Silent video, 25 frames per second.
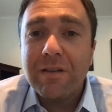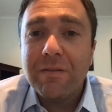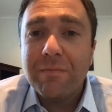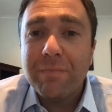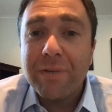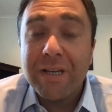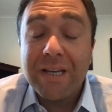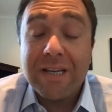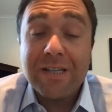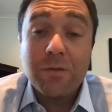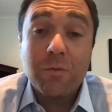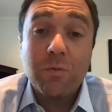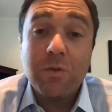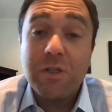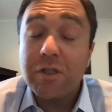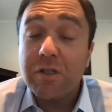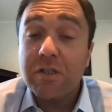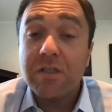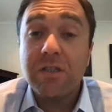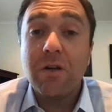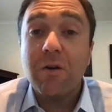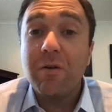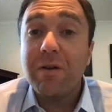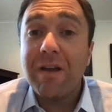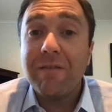because we
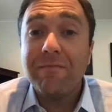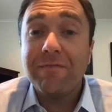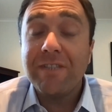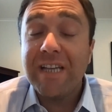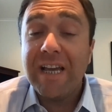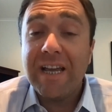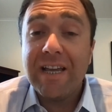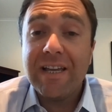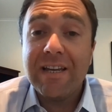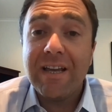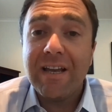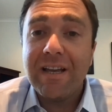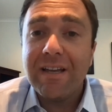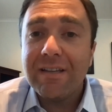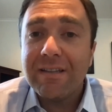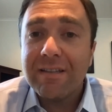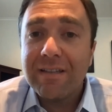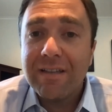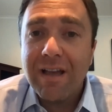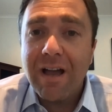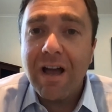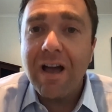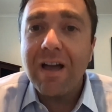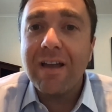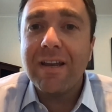just don't have data
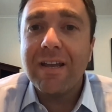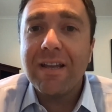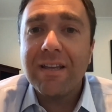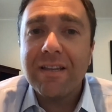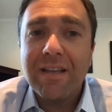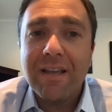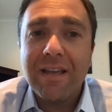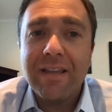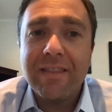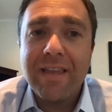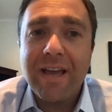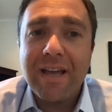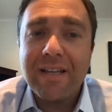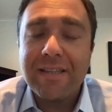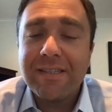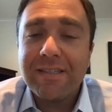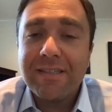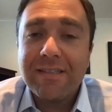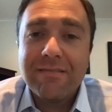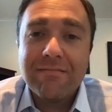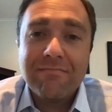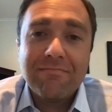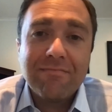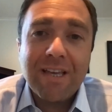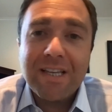on it. And
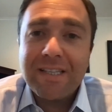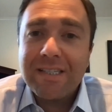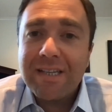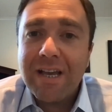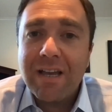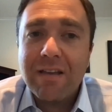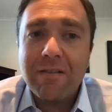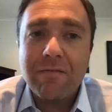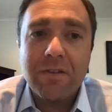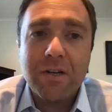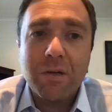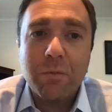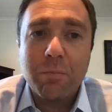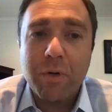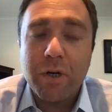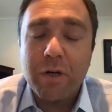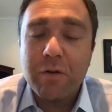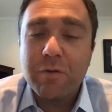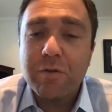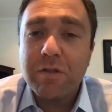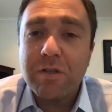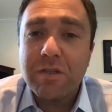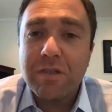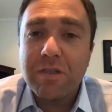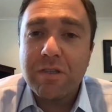that's kind of an
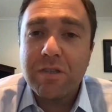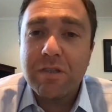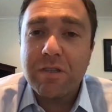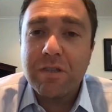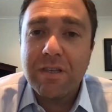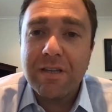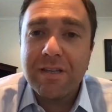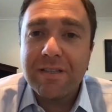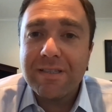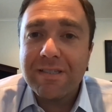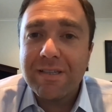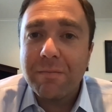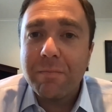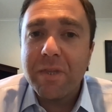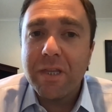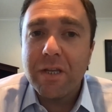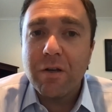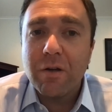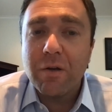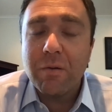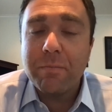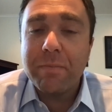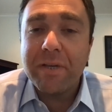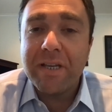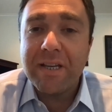approach that some of the
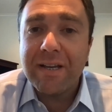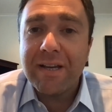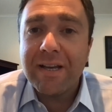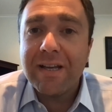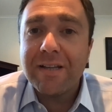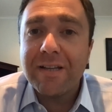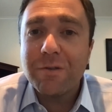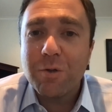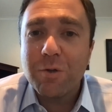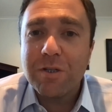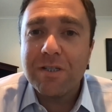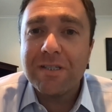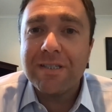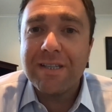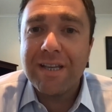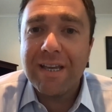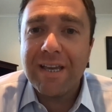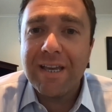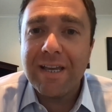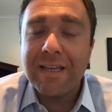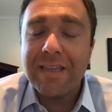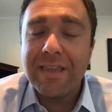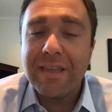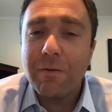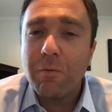European countries
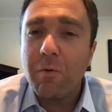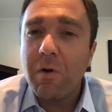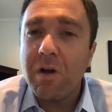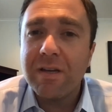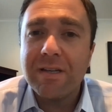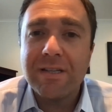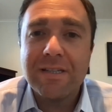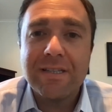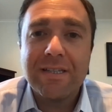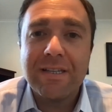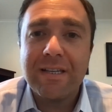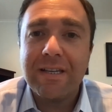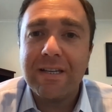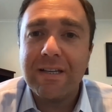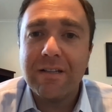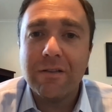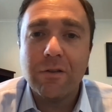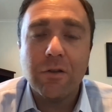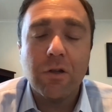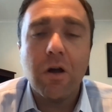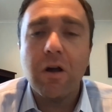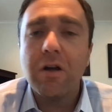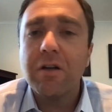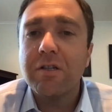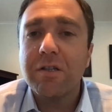take. They want to see
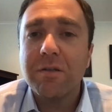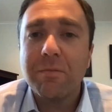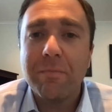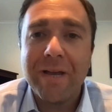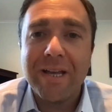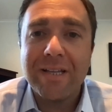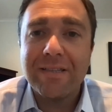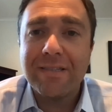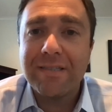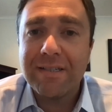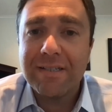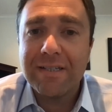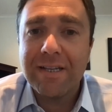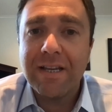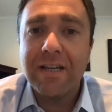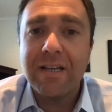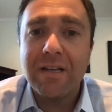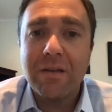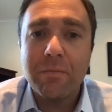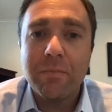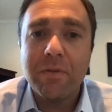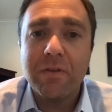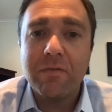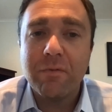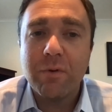large amounts of
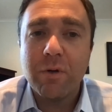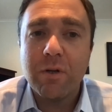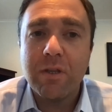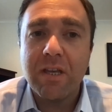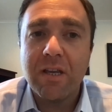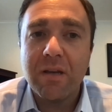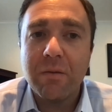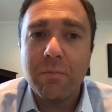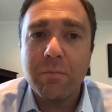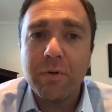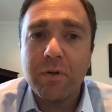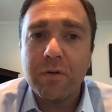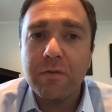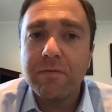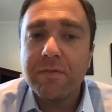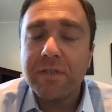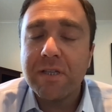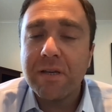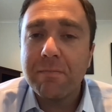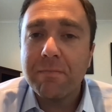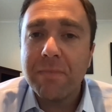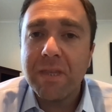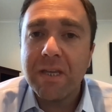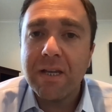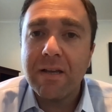data before they approve
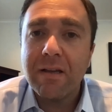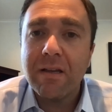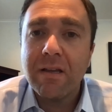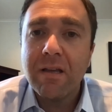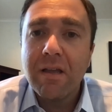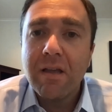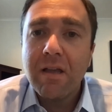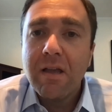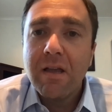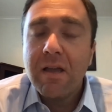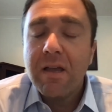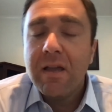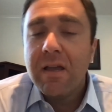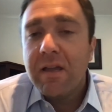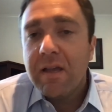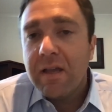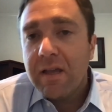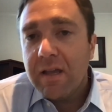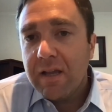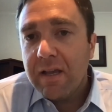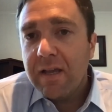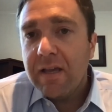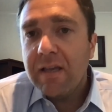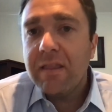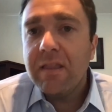something.
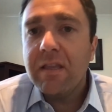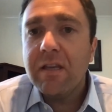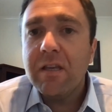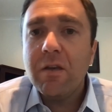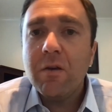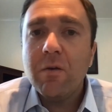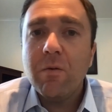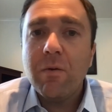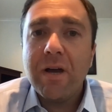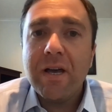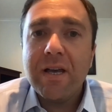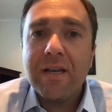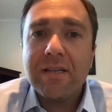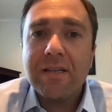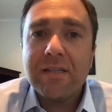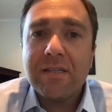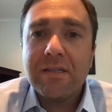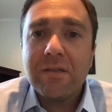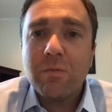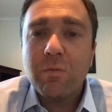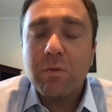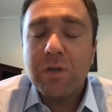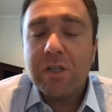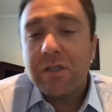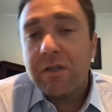In the
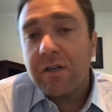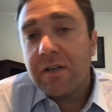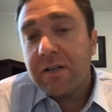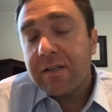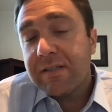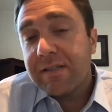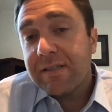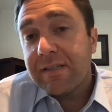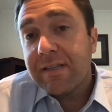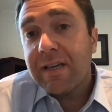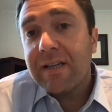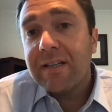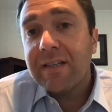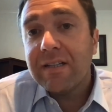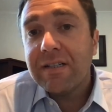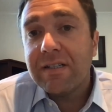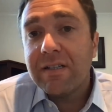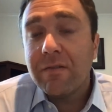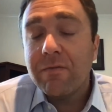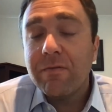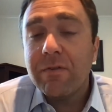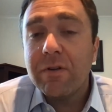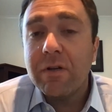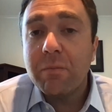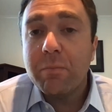US, we took a slightly
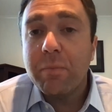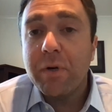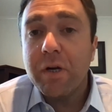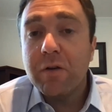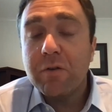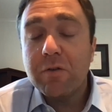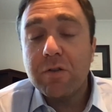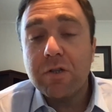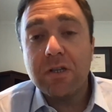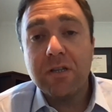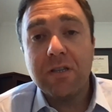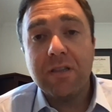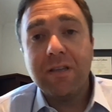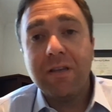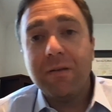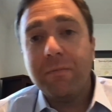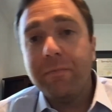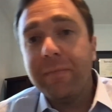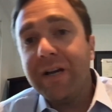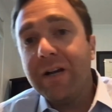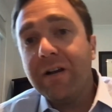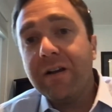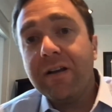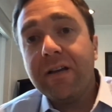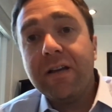different approach in the
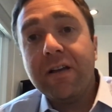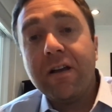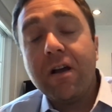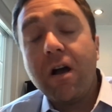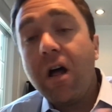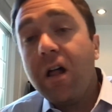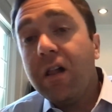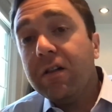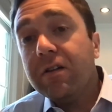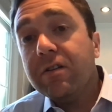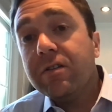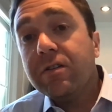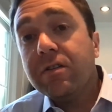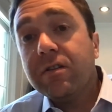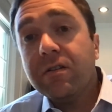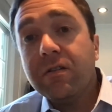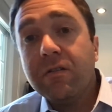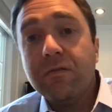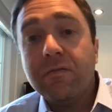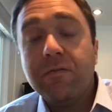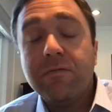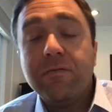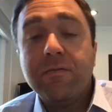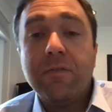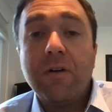American College
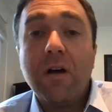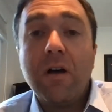of